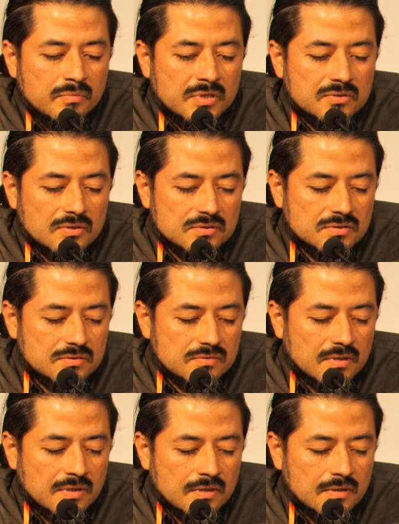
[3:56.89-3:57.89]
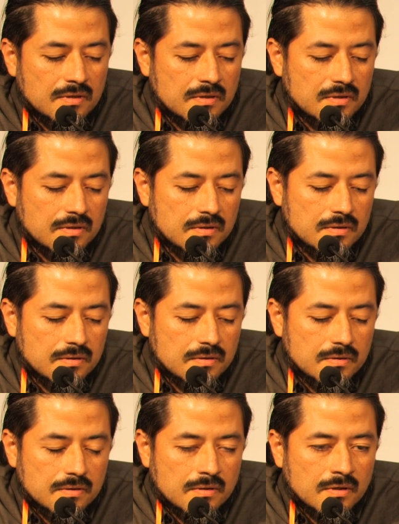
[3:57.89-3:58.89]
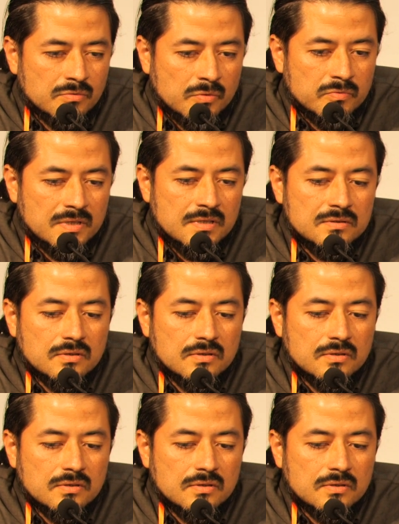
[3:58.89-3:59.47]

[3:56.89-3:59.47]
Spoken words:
Because when we